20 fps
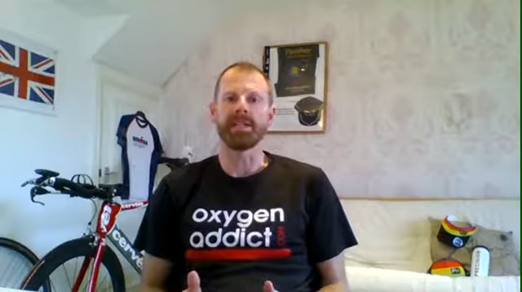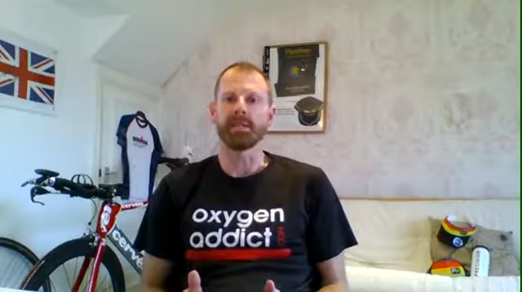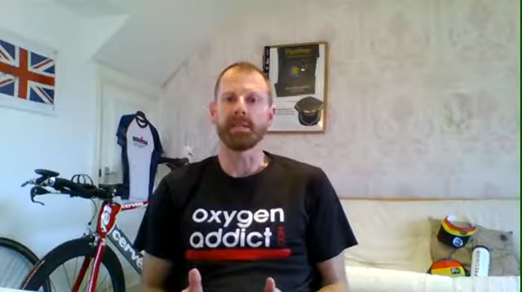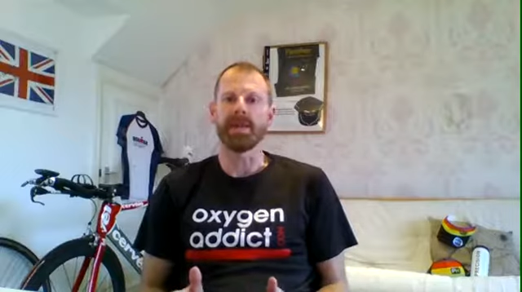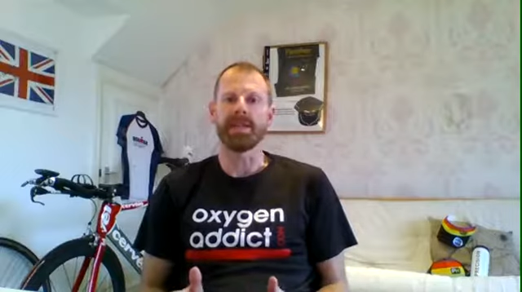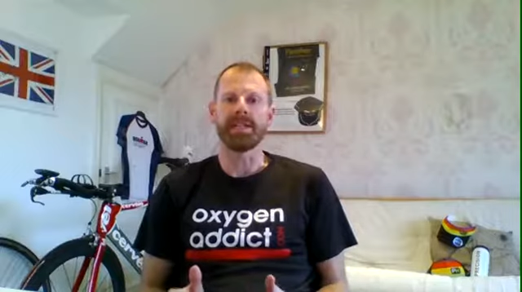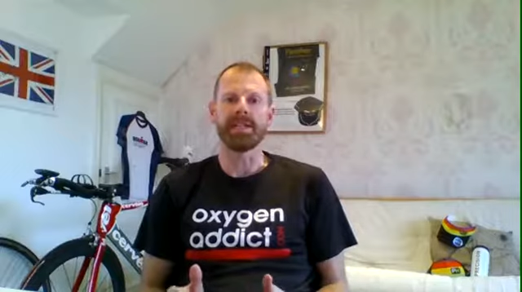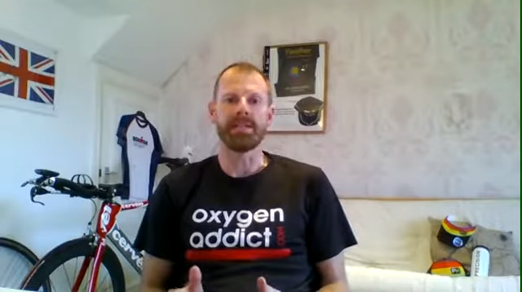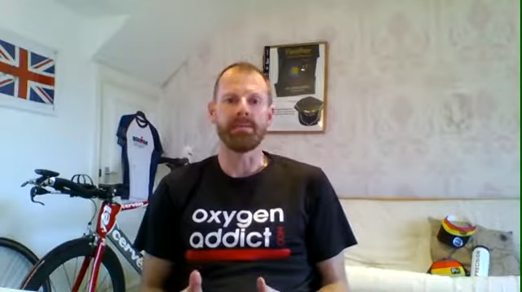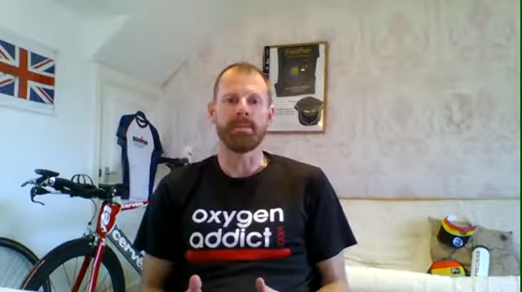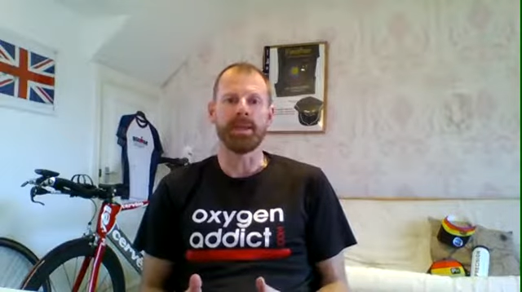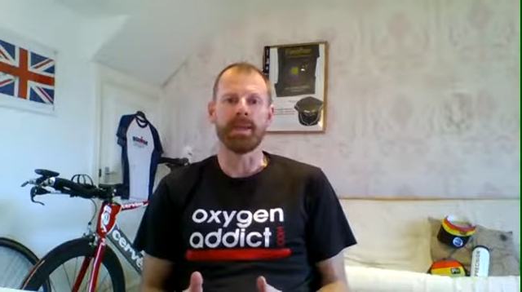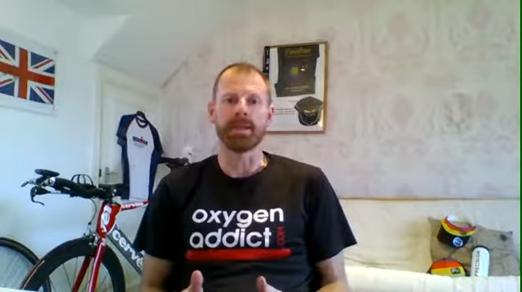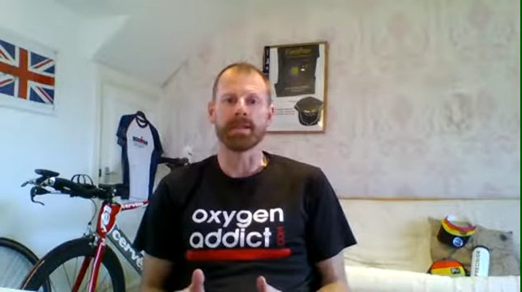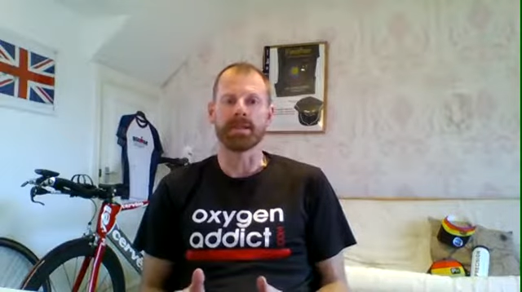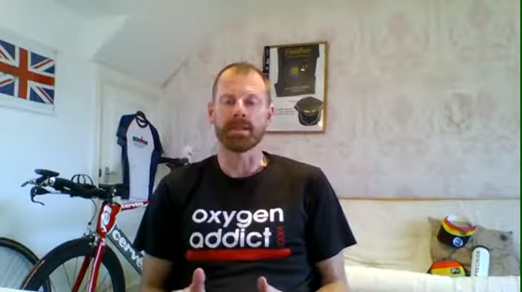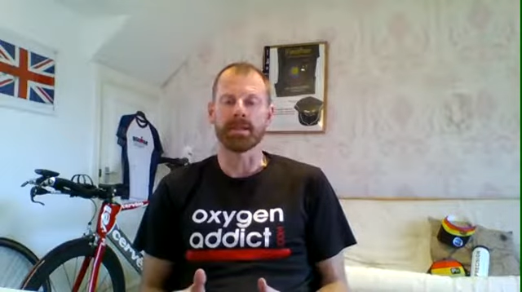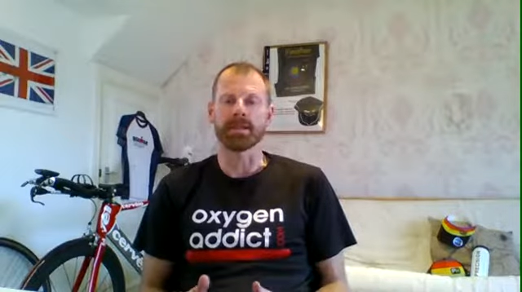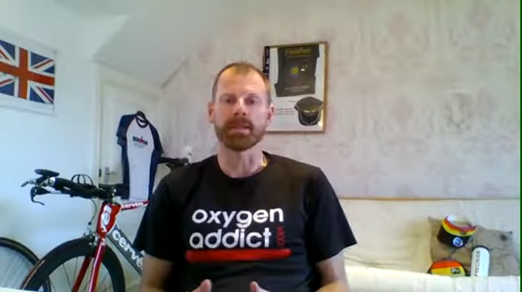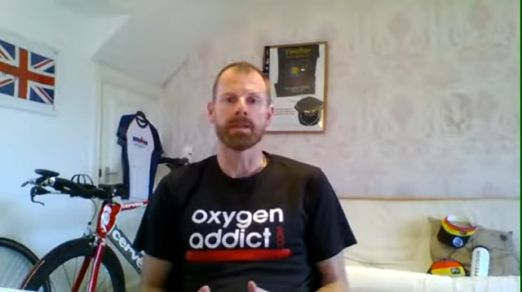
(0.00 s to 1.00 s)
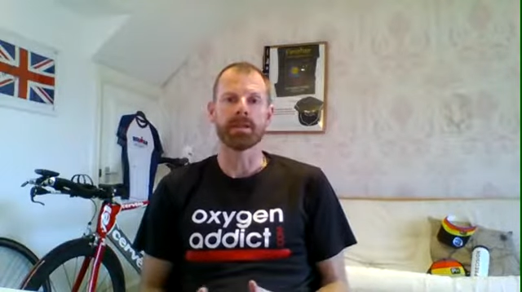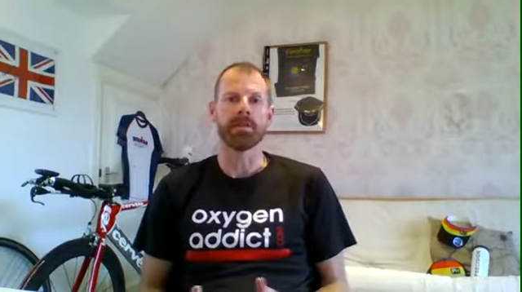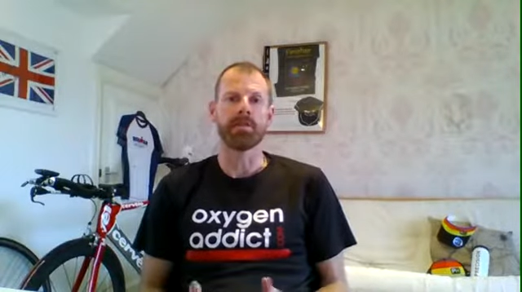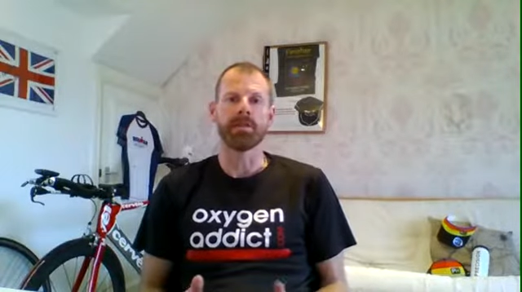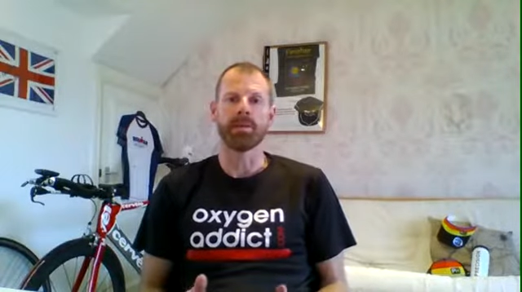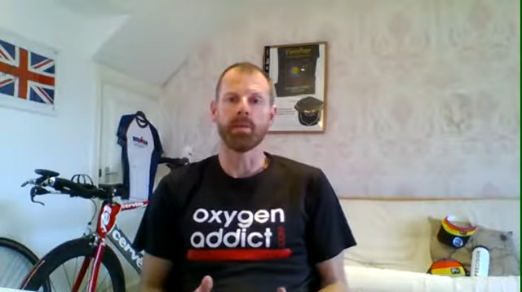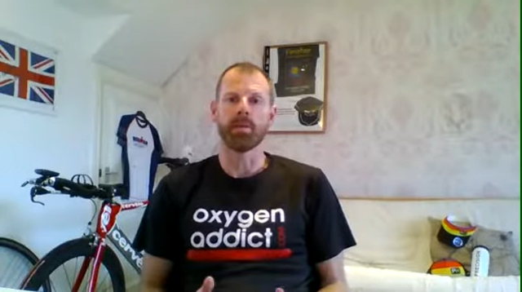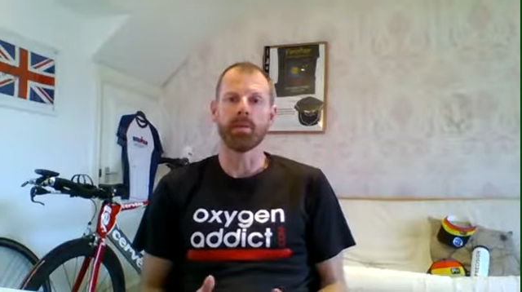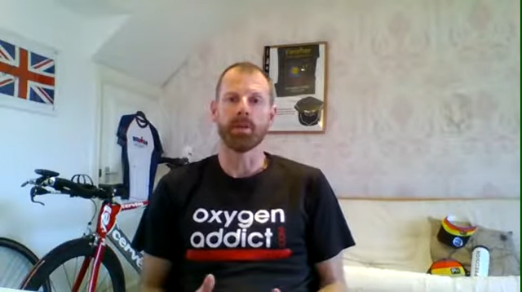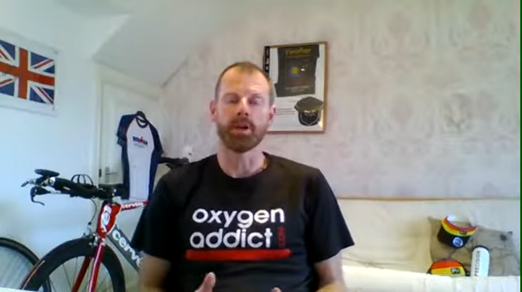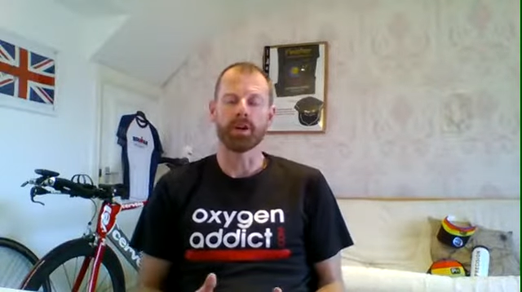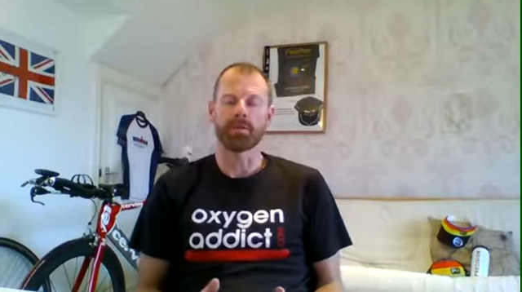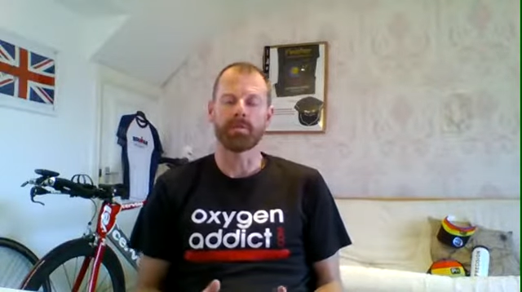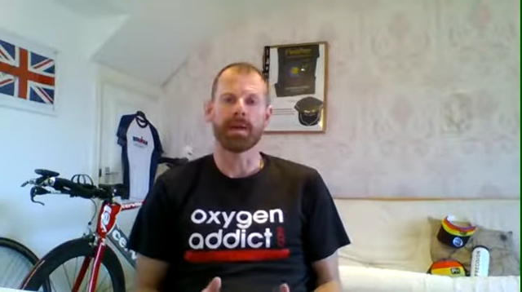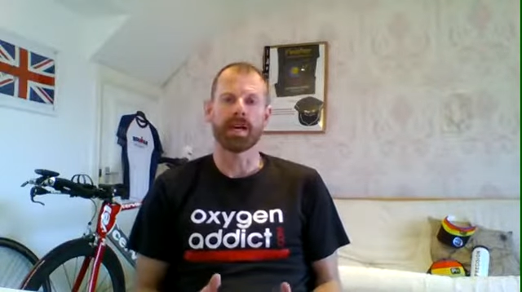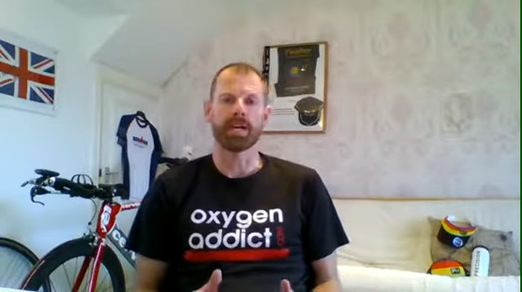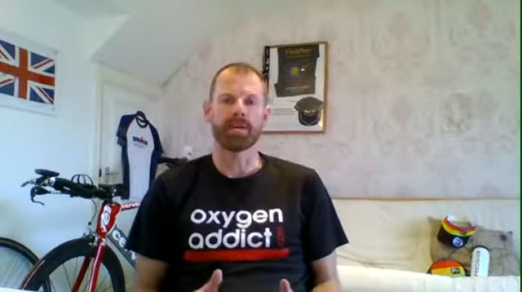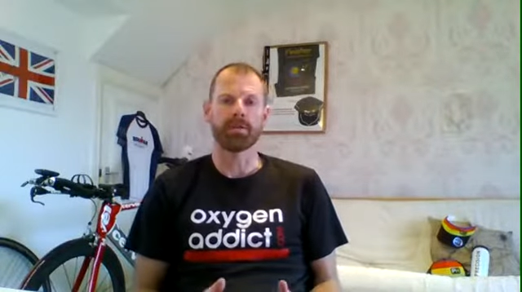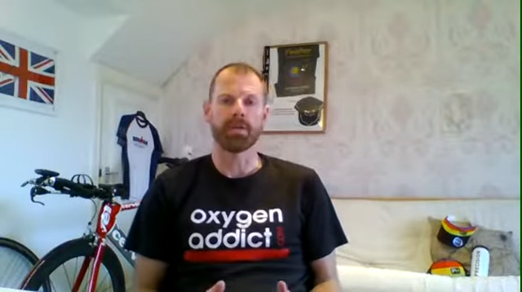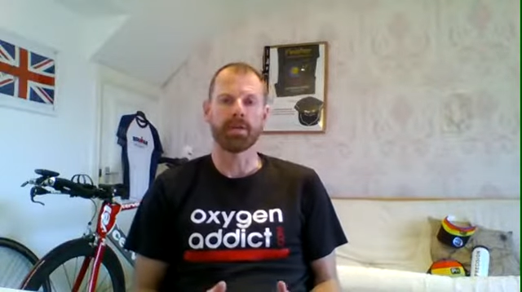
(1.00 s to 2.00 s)
80 meters with a
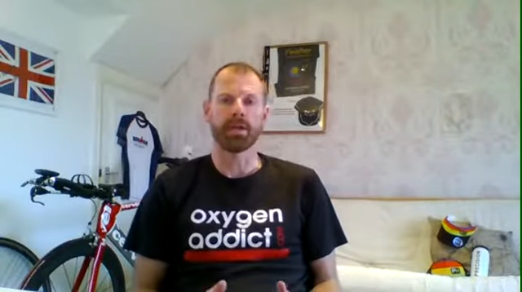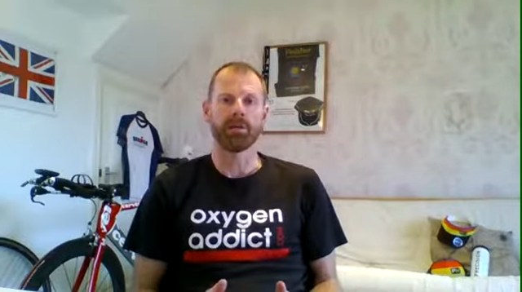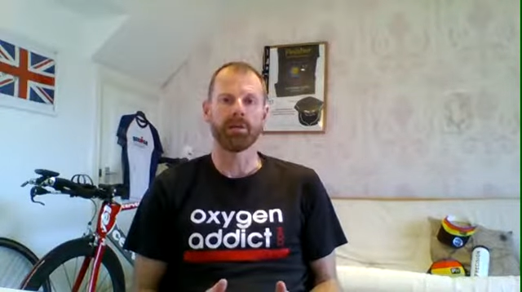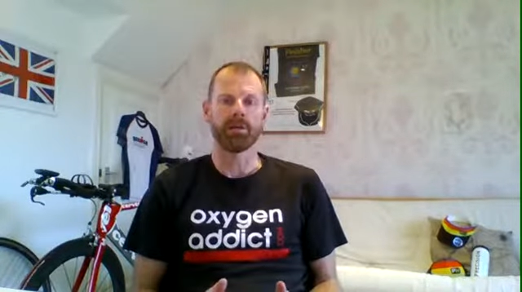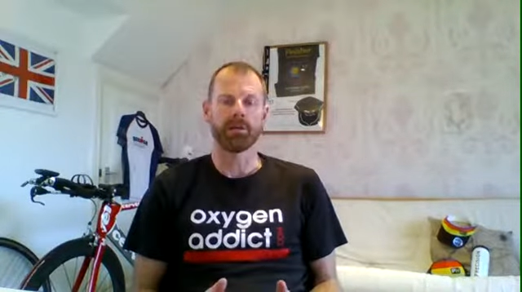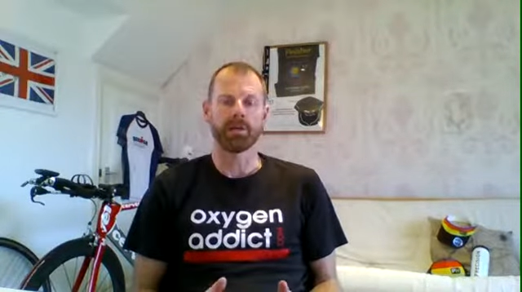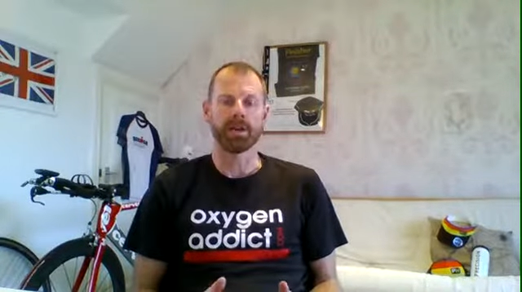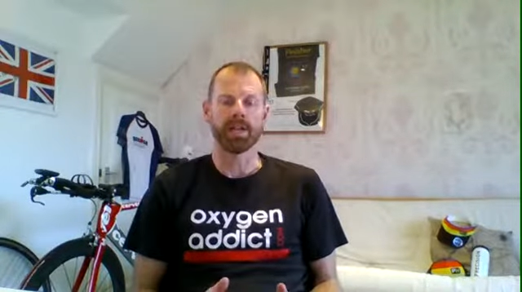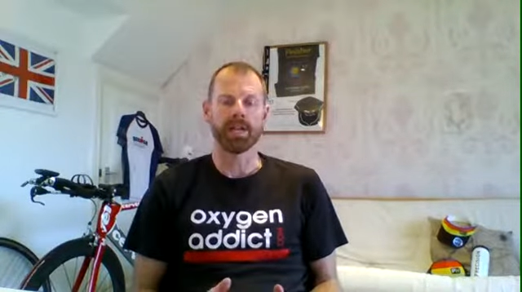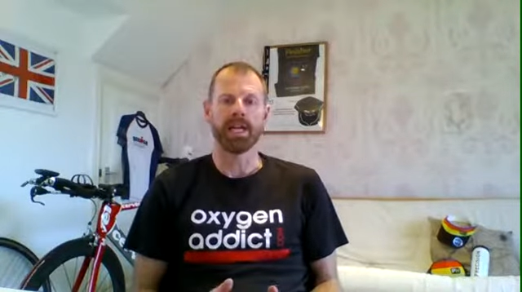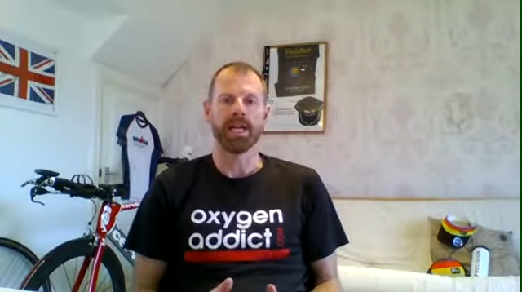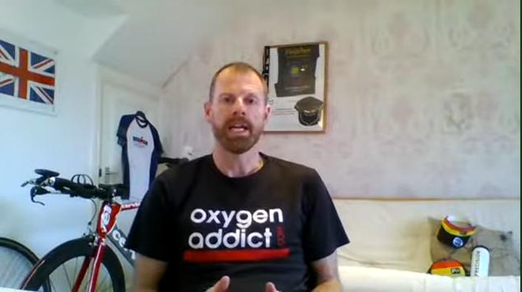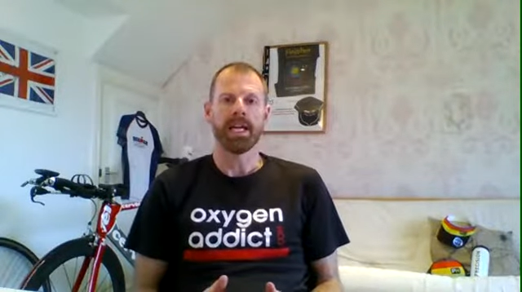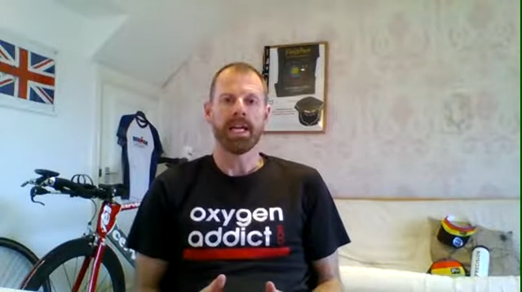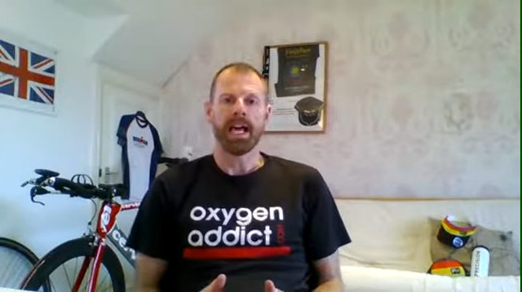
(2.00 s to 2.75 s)
walk-back recovery.